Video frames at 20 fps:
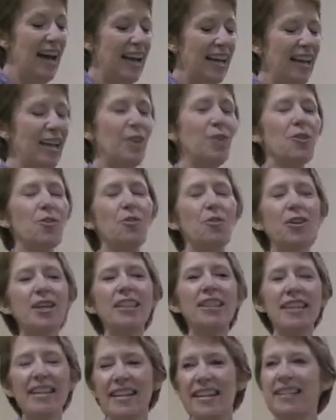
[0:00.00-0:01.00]
Here are three
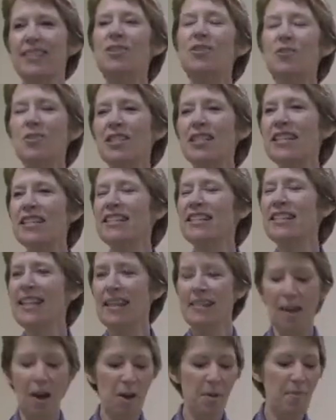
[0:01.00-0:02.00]
things I
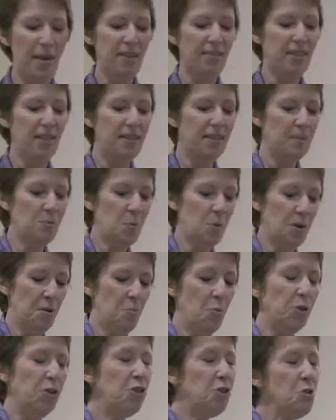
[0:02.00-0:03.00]
thought about this
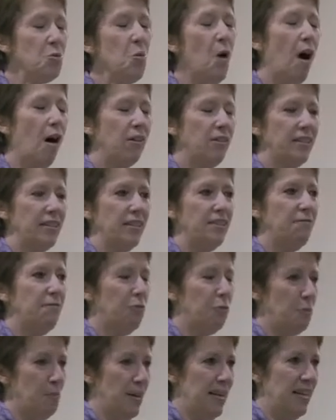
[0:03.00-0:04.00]
morning, which you all did
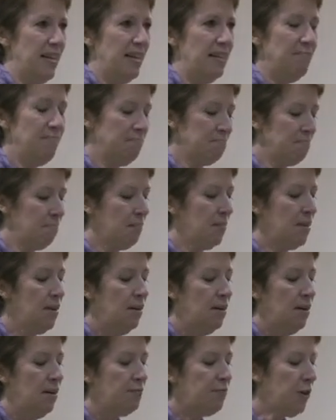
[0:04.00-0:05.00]
for me.
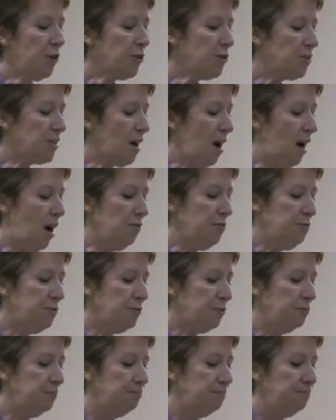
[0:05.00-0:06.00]
First off,
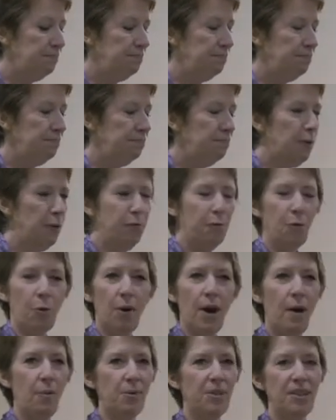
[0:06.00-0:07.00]

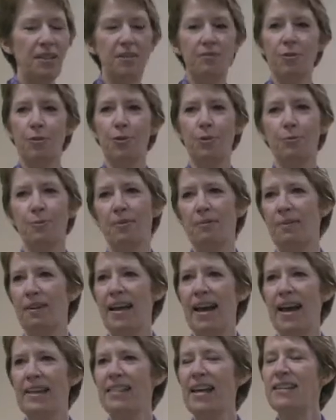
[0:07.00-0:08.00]
before I was ever
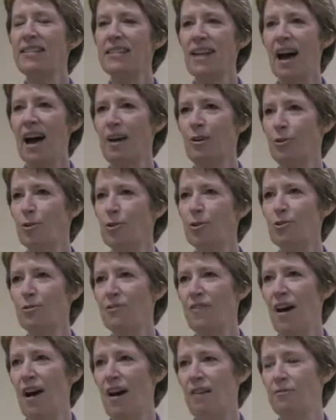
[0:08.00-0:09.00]
had that title
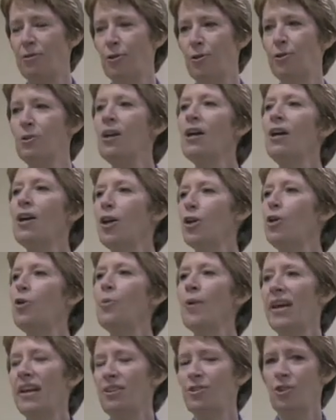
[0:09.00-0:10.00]
survivor,
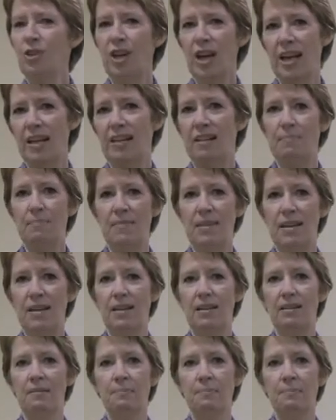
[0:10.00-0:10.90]
you educated me.